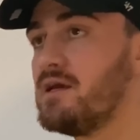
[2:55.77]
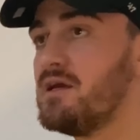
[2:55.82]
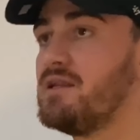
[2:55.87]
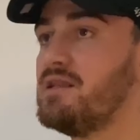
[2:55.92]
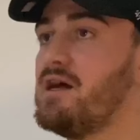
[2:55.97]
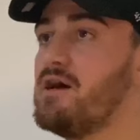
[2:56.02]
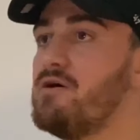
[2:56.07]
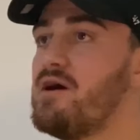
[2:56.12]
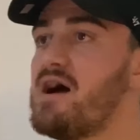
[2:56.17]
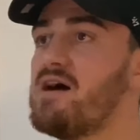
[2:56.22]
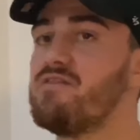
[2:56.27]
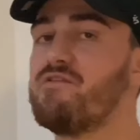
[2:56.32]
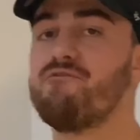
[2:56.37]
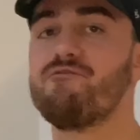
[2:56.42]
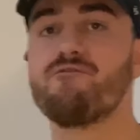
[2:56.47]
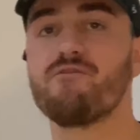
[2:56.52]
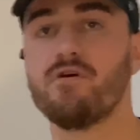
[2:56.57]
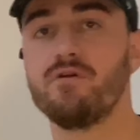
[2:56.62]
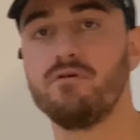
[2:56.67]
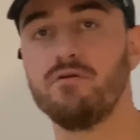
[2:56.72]
Now at the
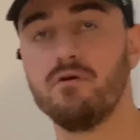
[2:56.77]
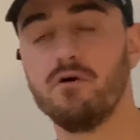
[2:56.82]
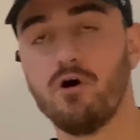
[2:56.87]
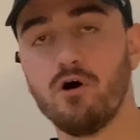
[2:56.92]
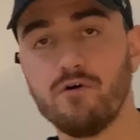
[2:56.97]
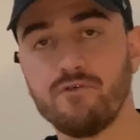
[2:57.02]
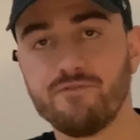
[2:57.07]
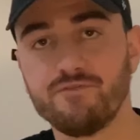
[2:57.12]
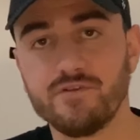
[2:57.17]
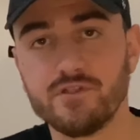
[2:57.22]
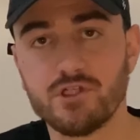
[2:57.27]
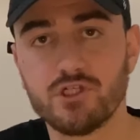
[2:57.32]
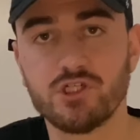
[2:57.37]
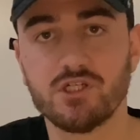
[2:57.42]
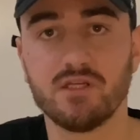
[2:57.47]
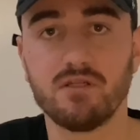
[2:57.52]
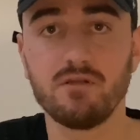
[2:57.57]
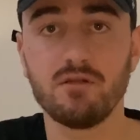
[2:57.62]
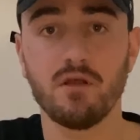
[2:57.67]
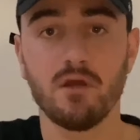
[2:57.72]
front of the
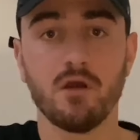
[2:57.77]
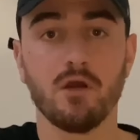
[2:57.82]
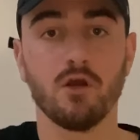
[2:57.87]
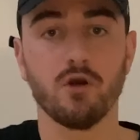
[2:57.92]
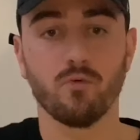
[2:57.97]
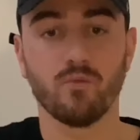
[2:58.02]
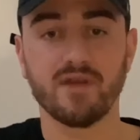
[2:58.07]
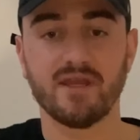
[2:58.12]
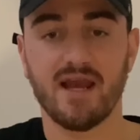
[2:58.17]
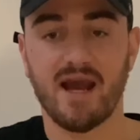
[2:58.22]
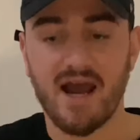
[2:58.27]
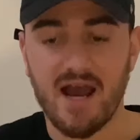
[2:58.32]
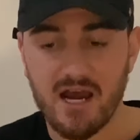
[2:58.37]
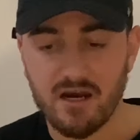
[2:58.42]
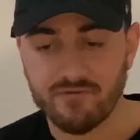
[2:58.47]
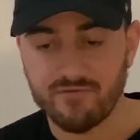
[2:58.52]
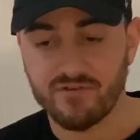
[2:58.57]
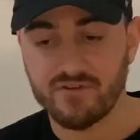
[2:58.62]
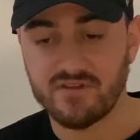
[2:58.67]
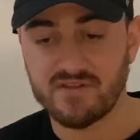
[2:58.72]
shin, we
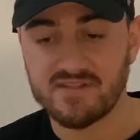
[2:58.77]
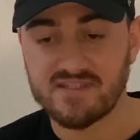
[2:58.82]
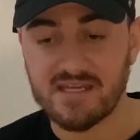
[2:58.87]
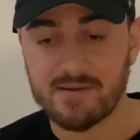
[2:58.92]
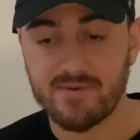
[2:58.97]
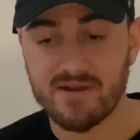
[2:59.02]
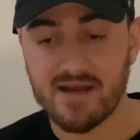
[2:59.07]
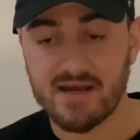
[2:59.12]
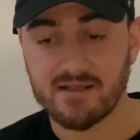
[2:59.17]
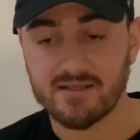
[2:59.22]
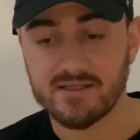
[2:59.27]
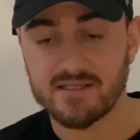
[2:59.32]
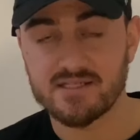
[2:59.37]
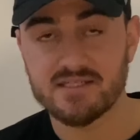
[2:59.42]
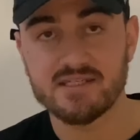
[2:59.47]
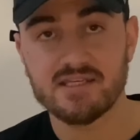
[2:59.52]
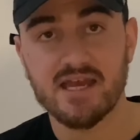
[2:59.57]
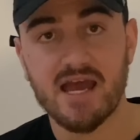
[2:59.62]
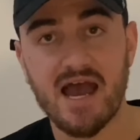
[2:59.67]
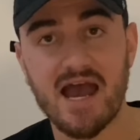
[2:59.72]
have the
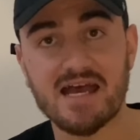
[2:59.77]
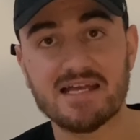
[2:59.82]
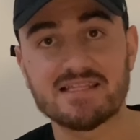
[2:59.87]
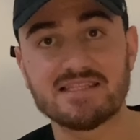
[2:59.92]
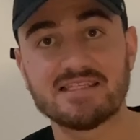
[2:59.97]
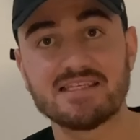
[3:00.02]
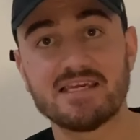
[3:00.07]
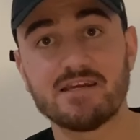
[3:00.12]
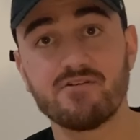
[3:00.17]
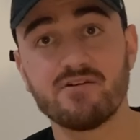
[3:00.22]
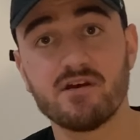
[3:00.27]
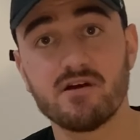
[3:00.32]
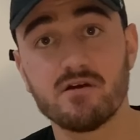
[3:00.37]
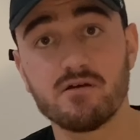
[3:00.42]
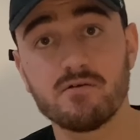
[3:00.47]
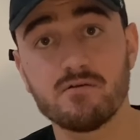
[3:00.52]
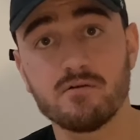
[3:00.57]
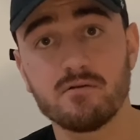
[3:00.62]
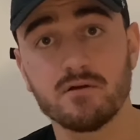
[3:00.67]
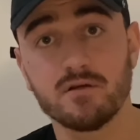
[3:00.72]
tibialis
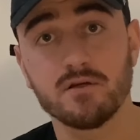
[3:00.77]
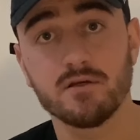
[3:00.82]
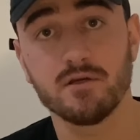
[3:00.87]
anterior,